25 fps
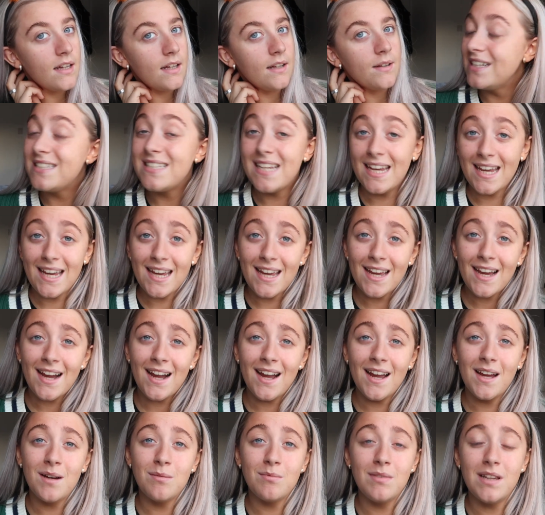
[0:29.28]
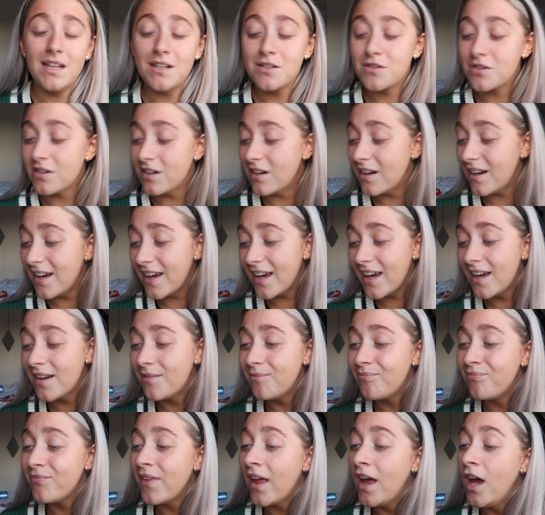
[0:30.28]
today I am literally
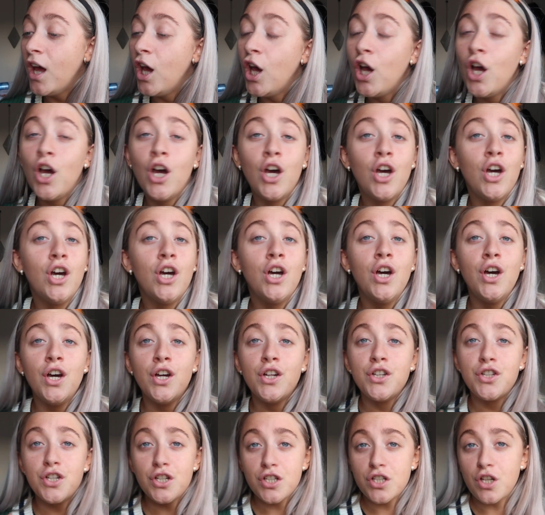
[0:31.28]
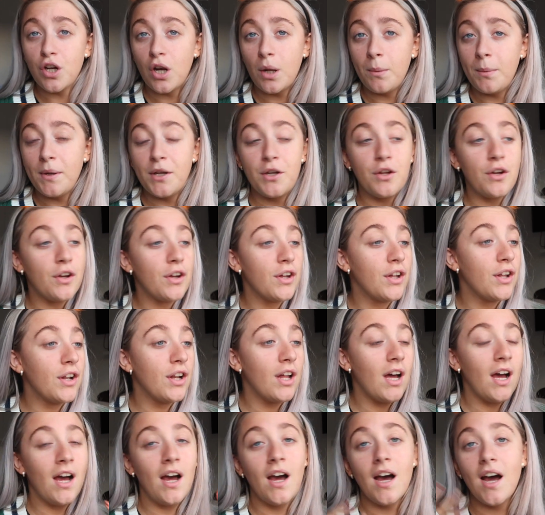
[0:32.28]
just gonna be doing
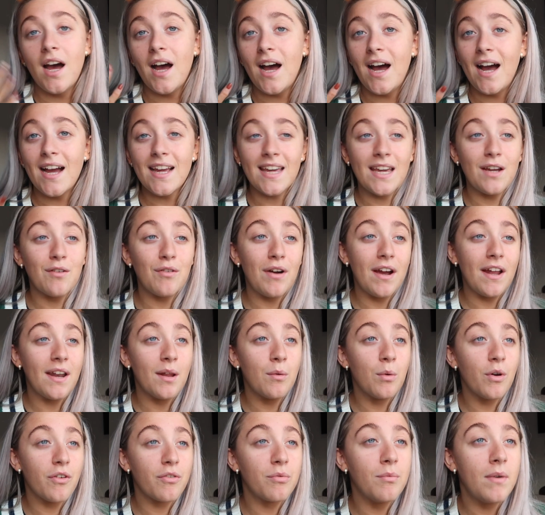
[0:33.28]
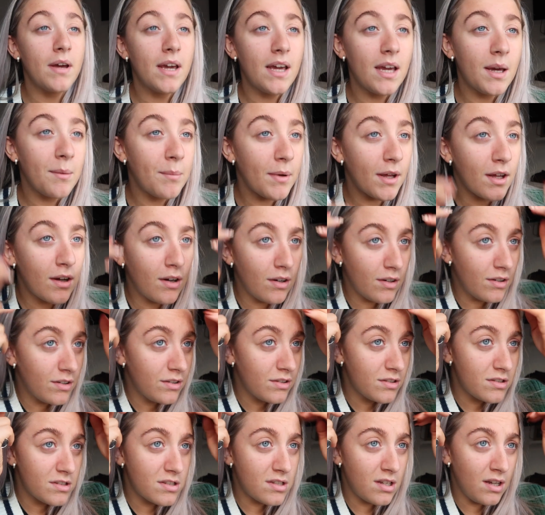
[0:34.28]
a get ready with me
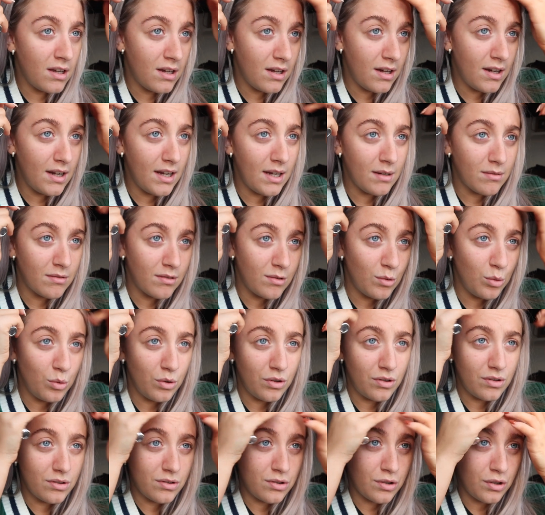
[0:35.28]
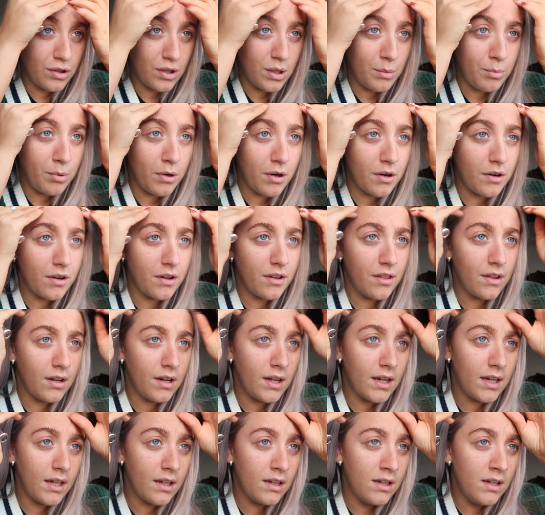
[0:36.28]
because I'm going to a party
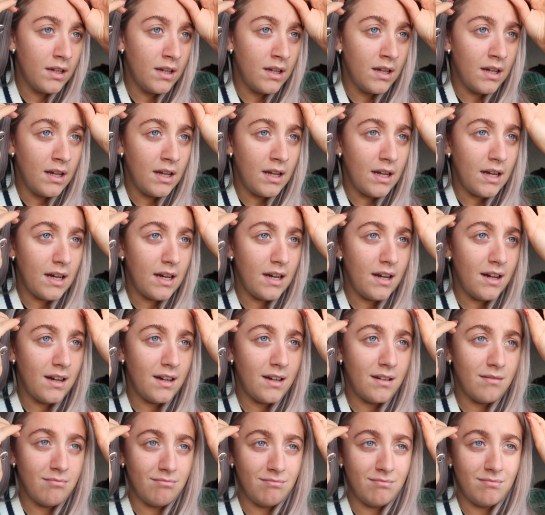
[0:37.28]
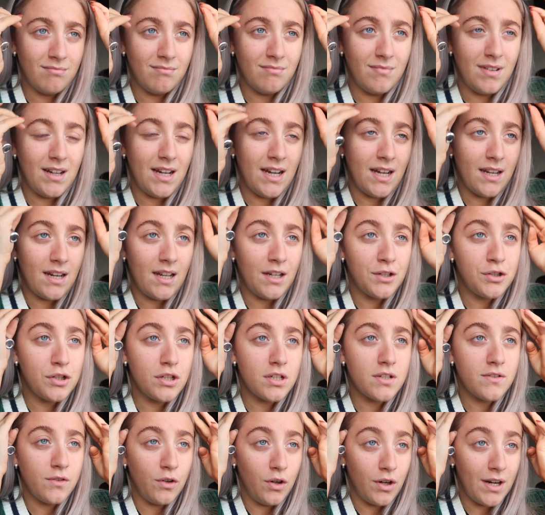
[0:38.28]
tonight. And I
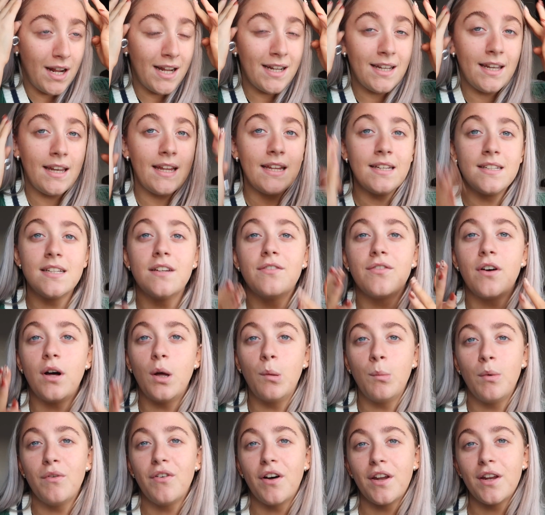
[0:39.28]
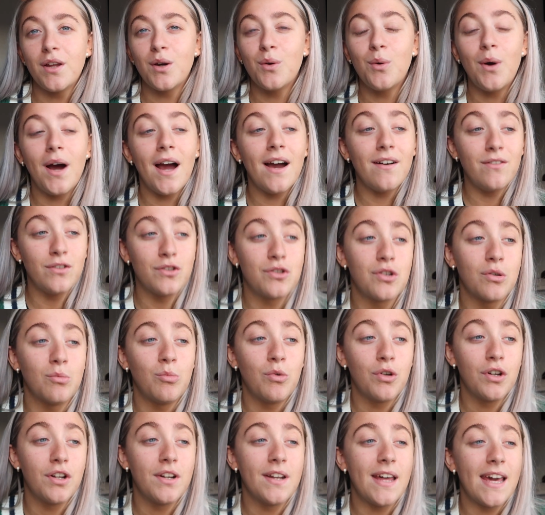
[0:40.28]
just thought I need to film a video. I haven't done
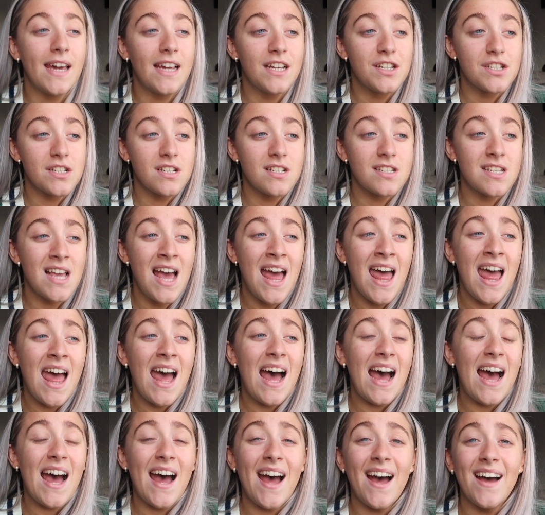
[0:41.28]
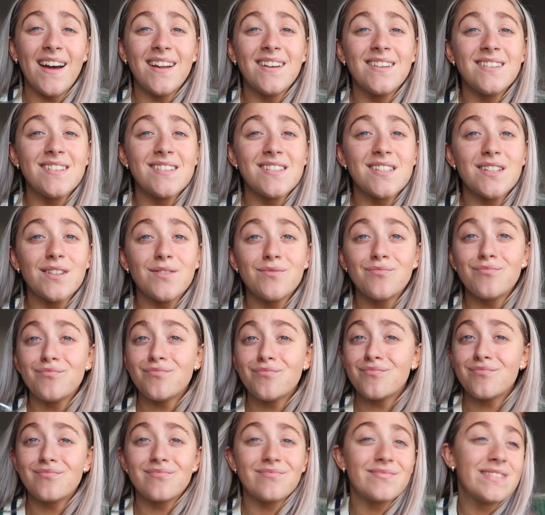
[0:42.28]
one in ages, and
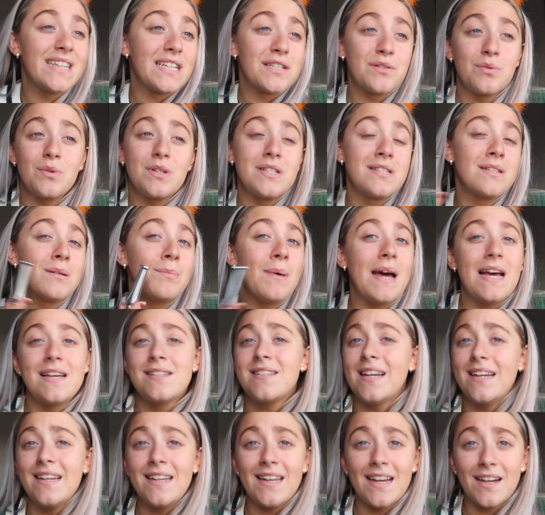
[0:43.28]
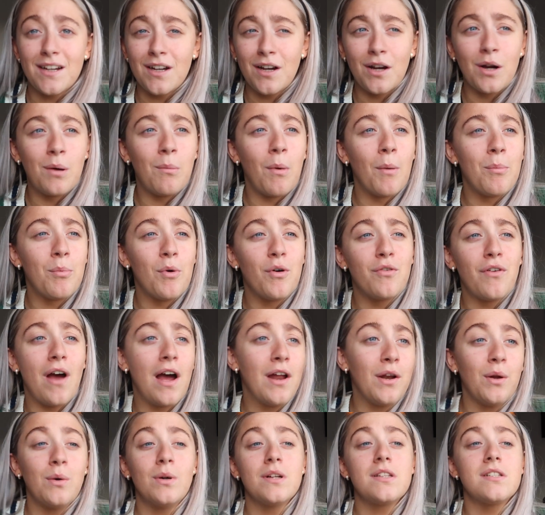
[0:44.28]
this was the best idea I can come up with.
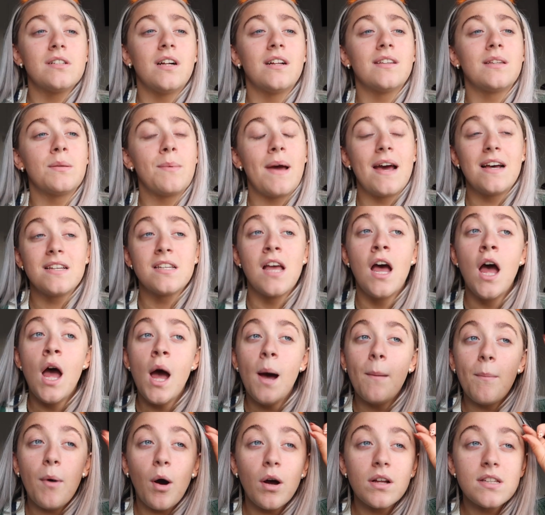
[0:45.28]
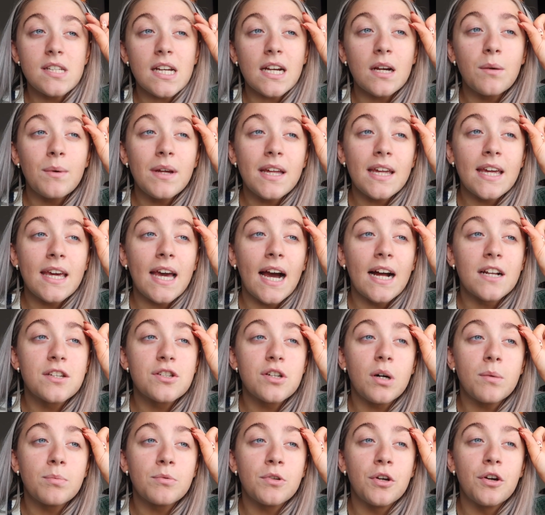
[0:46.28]
I know it's not the best, but it's like a wee
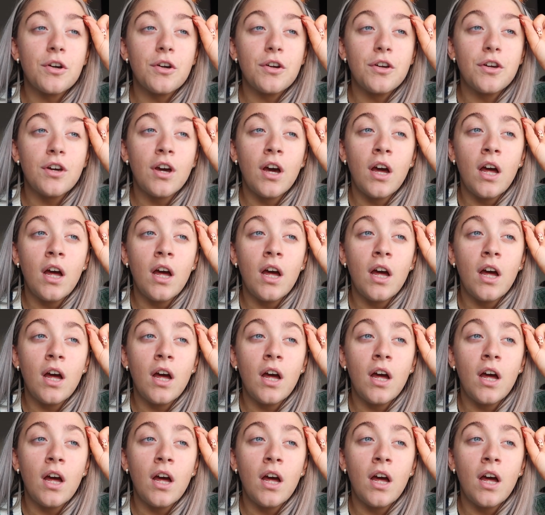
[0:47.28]
catch up too.